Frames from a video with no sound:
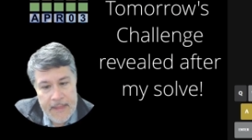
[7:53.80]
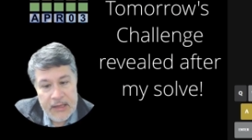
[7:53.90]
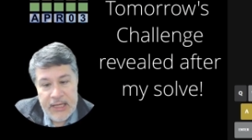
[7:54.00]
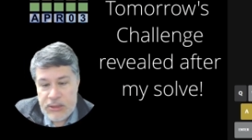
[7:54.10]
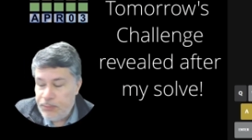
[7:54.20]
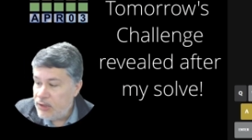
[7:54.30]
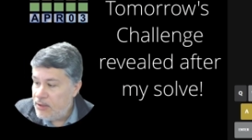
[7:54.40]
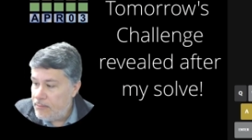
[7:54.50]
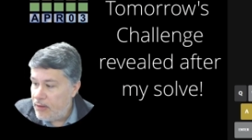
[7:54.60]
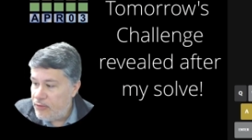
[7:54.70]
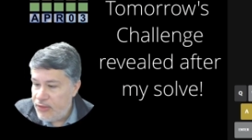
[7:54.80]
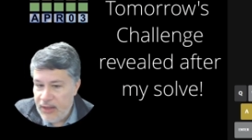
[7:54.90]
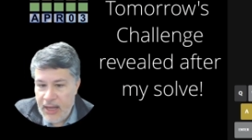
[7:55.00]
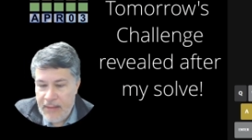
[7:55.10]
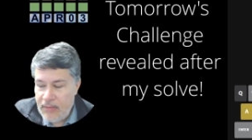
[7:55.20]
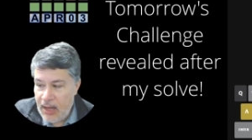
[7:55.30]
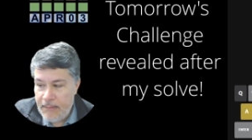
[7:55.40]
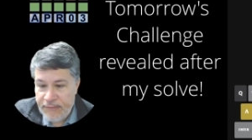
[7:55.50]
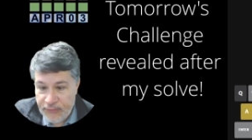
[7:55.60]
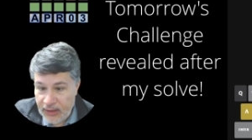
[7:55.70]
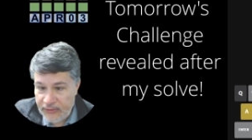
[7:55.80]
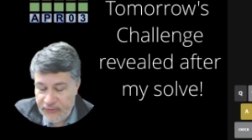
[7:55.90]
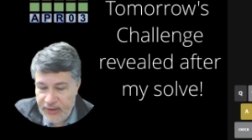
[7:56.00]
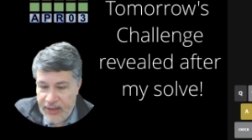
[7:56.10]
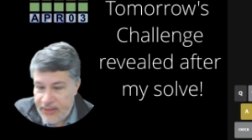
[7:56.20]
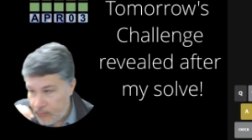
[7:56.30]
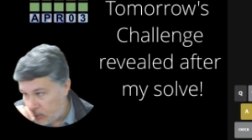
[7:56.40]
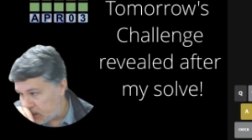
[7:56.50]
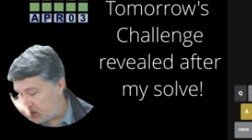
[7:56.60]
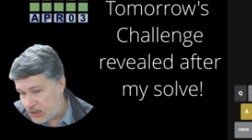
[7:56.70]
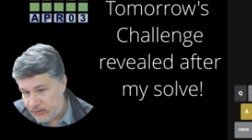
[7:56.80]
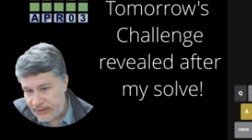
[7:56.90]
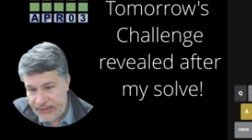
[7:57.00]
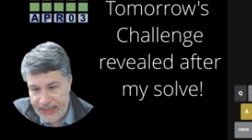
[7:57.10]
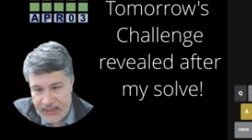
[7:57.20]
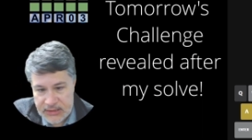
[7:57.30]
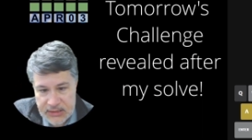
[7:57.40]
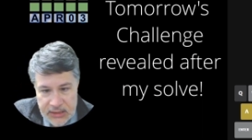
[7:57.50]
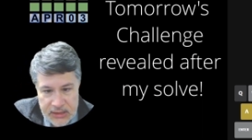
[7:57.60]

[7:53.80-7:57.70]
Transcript: Let's put them both up front, and then we'll consider at the end.